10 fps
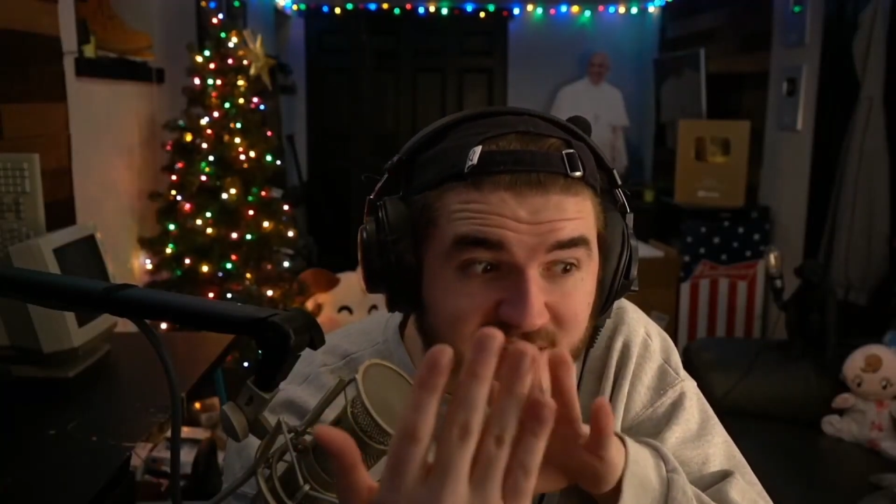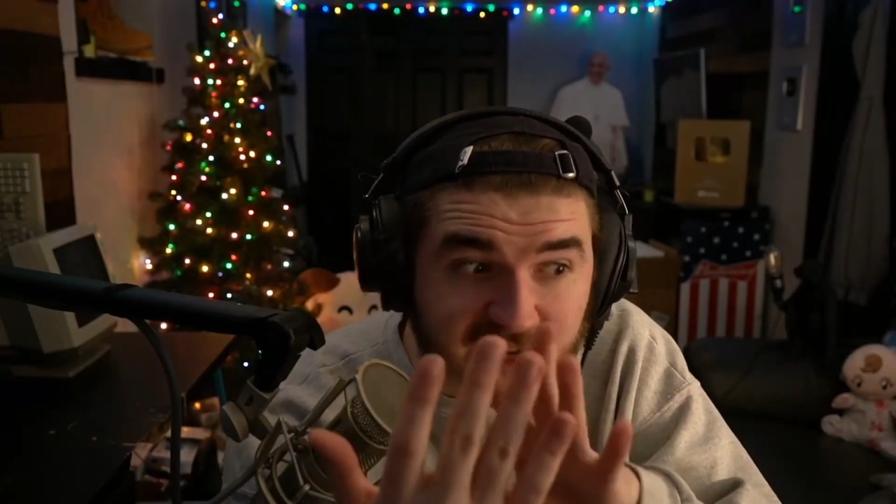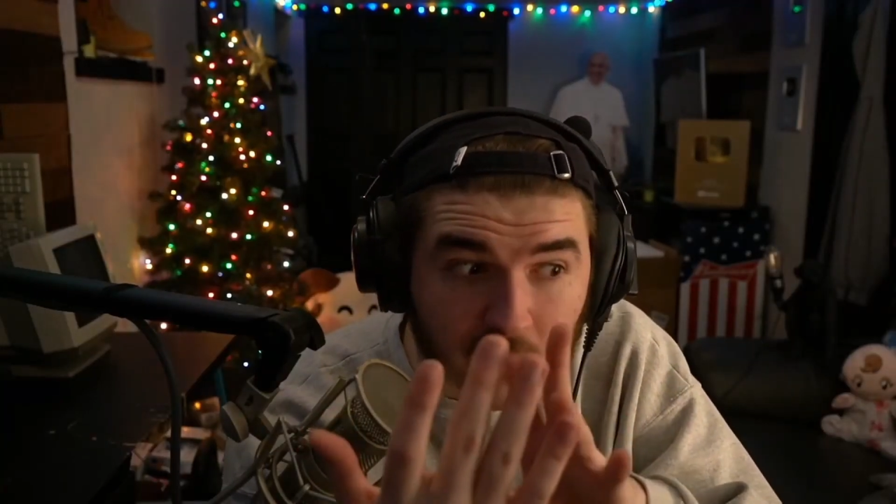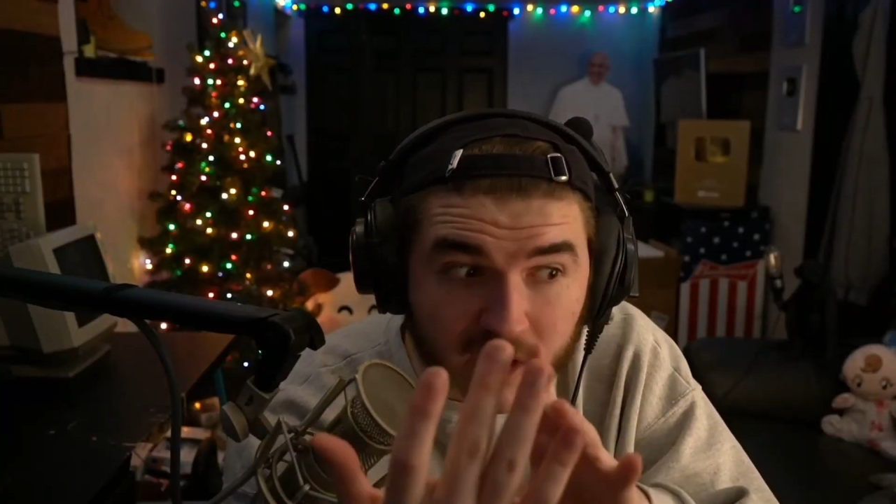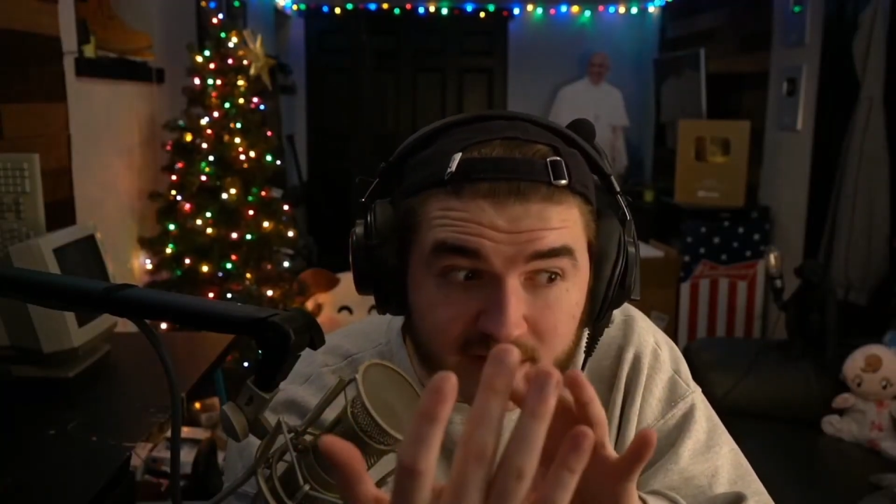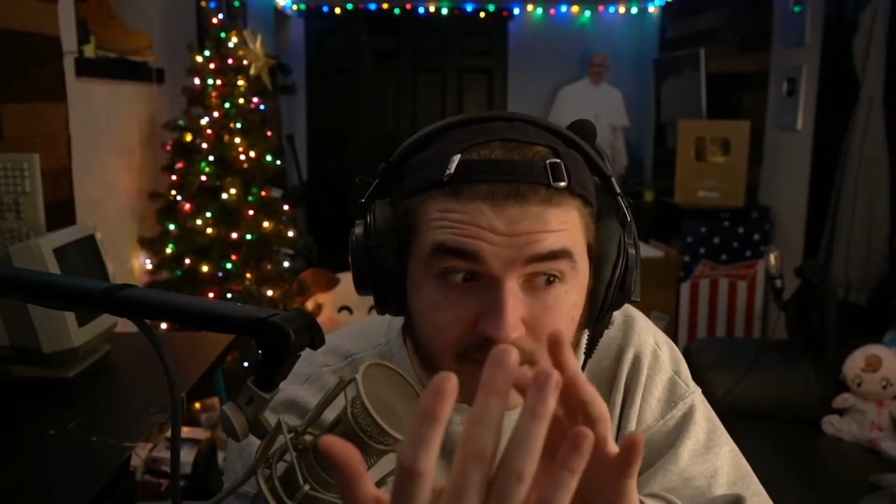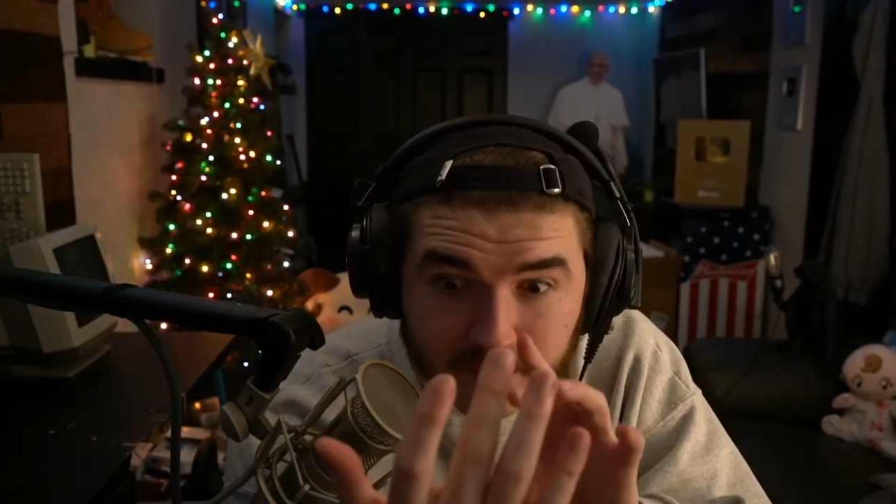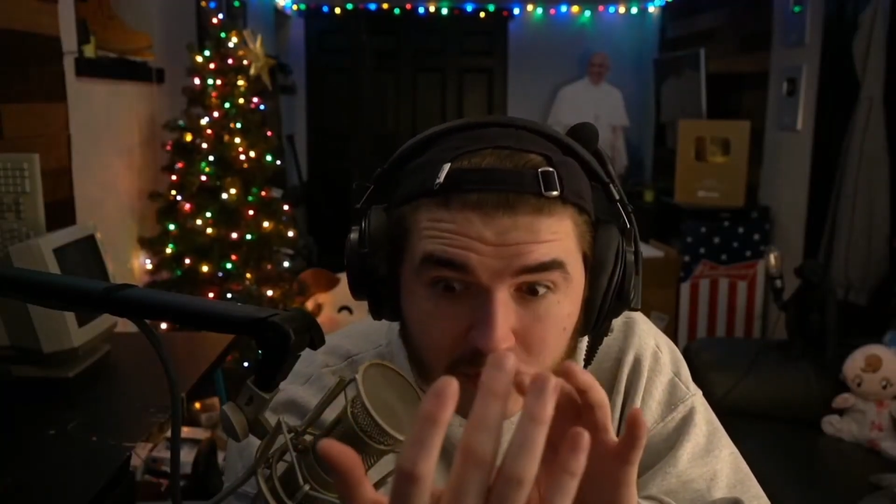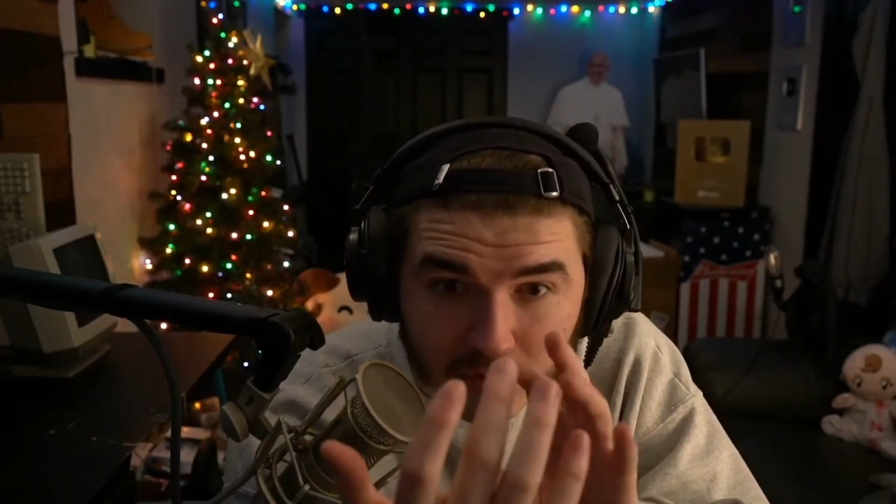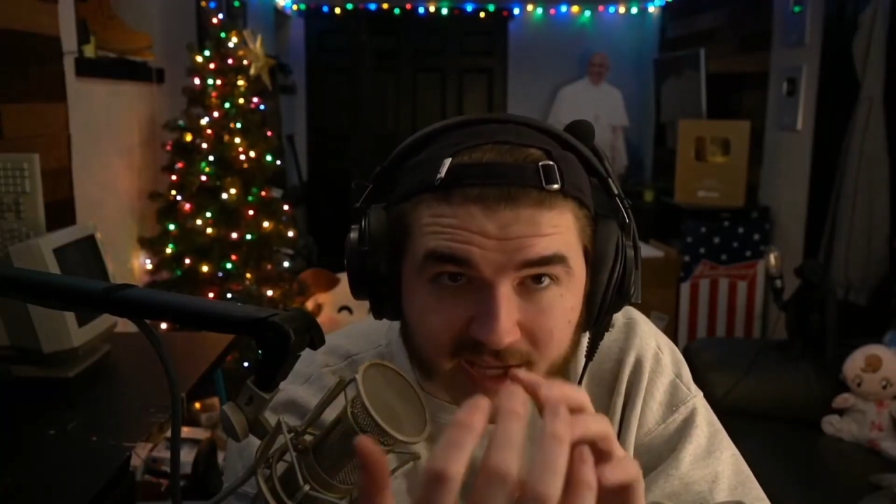they want to
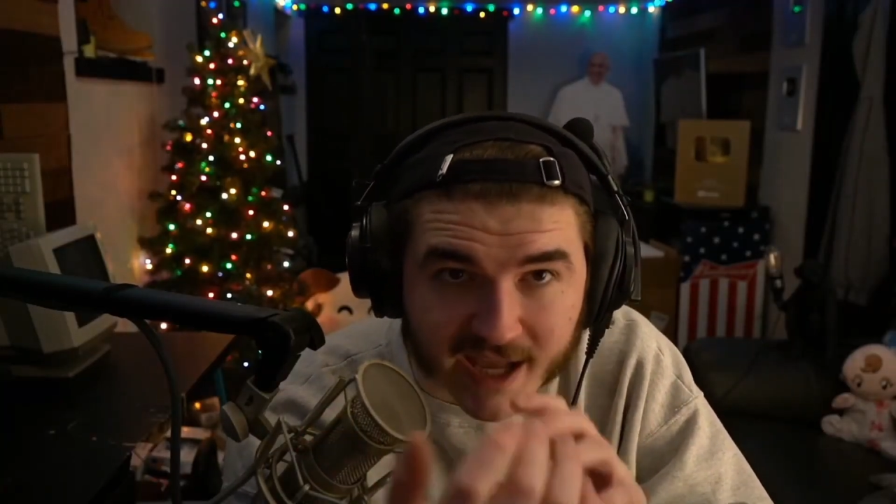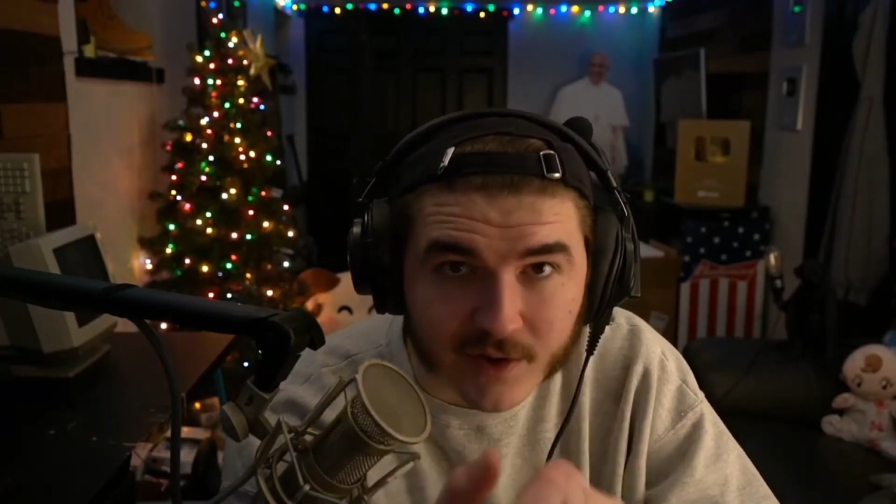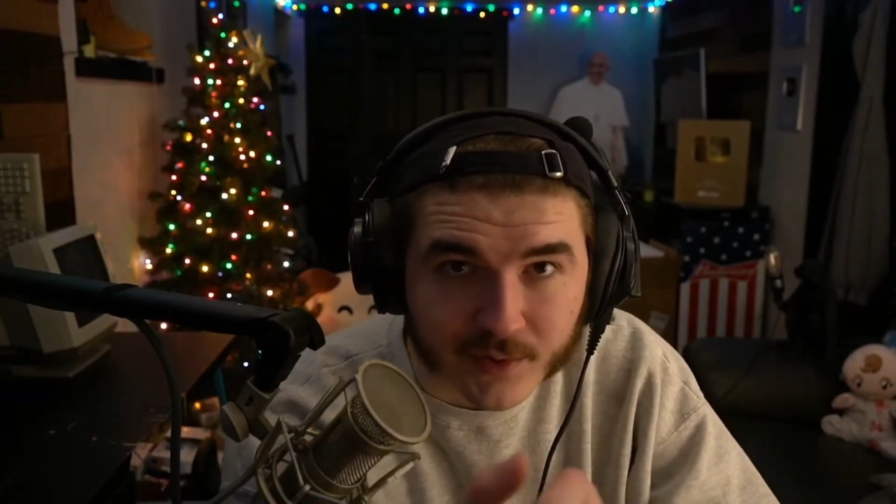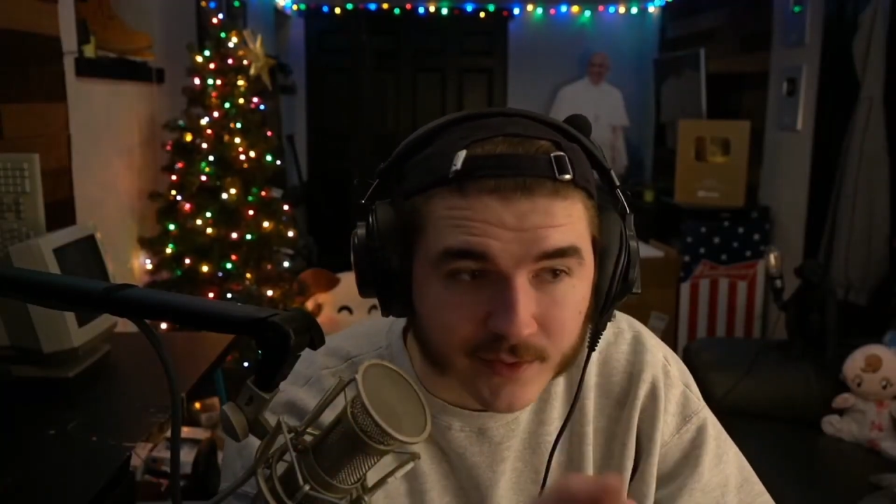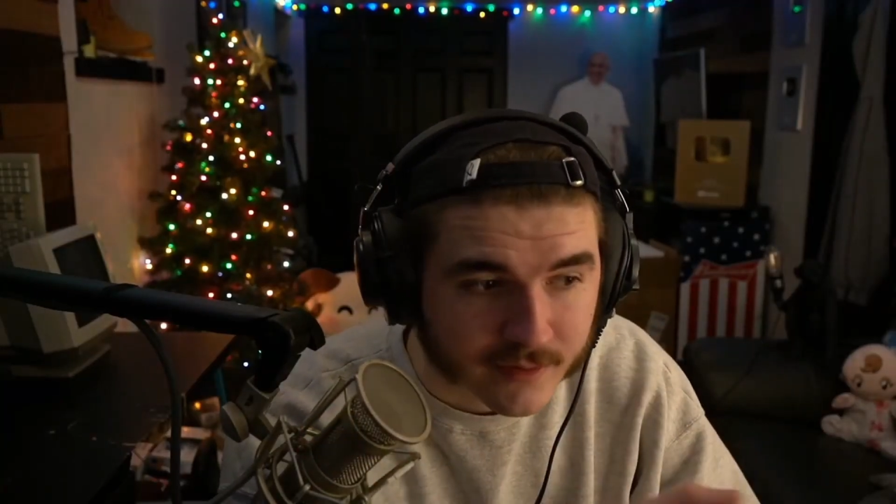look at you.